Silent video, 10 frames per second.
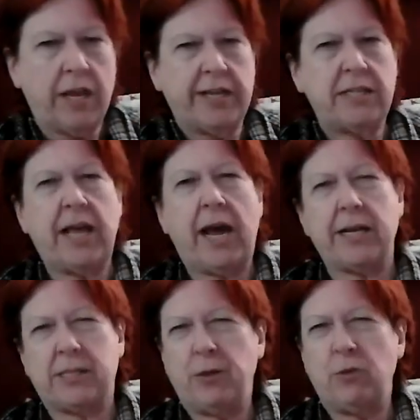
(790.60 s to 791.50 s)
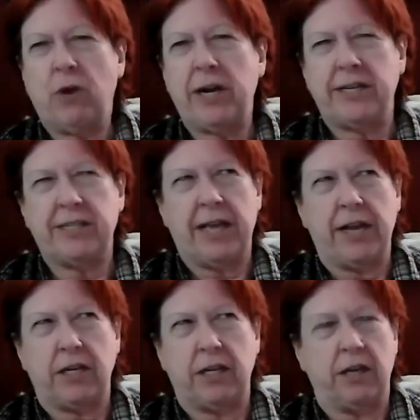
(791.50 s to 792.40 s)
Is that Spin Right? Is
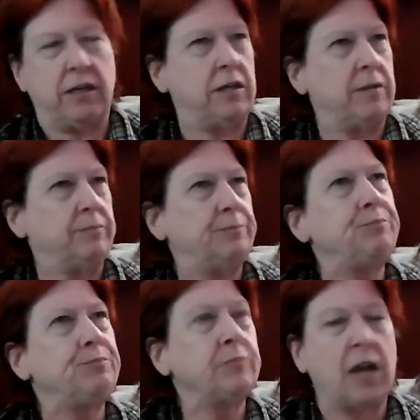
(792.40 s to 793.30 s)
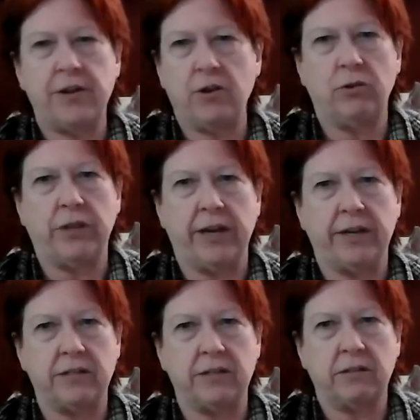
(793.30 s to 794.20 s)
that, I know who that
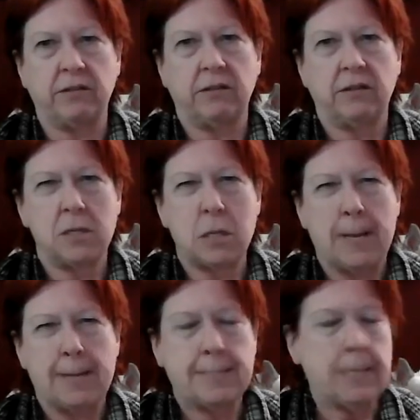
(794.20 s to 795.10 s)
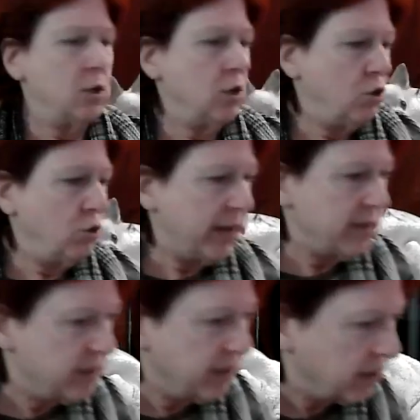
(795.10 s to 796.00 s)
is. Who
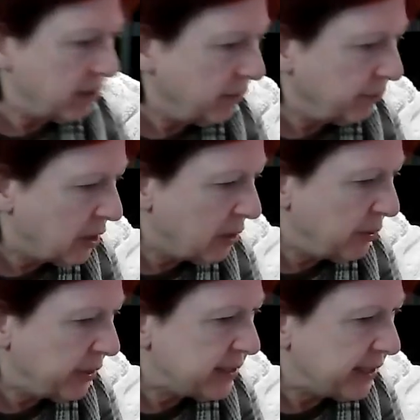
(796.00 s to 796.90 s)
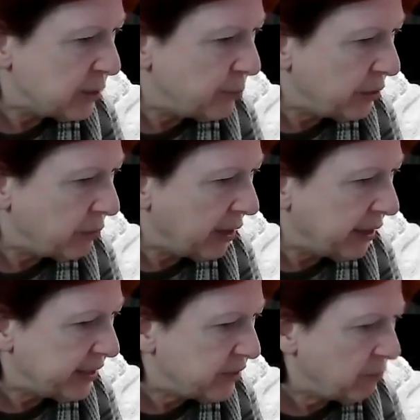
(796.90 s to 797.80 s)
has their company say Spin
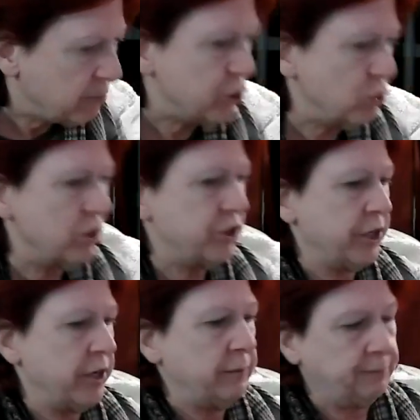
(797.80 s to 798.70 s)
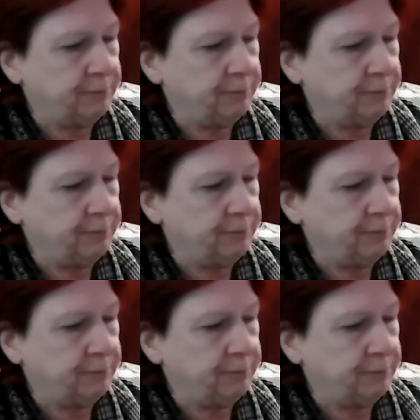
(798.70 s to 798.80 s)
Right? It's from Georgia.